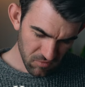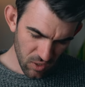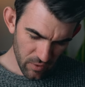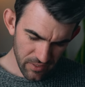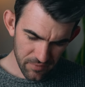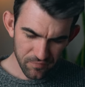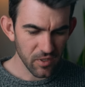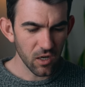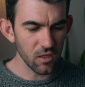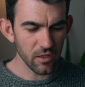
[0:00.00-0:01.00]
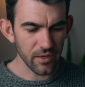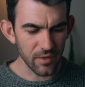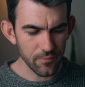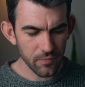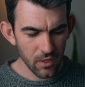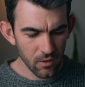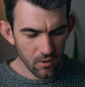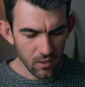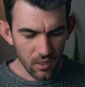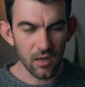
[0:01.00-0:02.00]
No idea. I'll look it up.
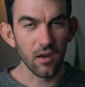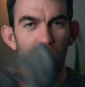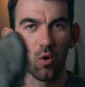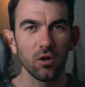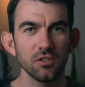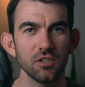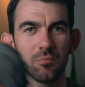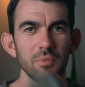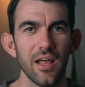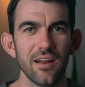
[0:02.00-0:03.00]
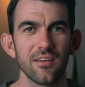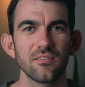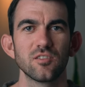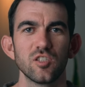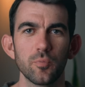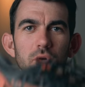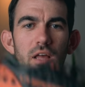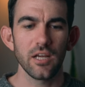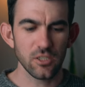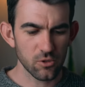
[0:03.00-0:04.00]
Uh, orange and black super light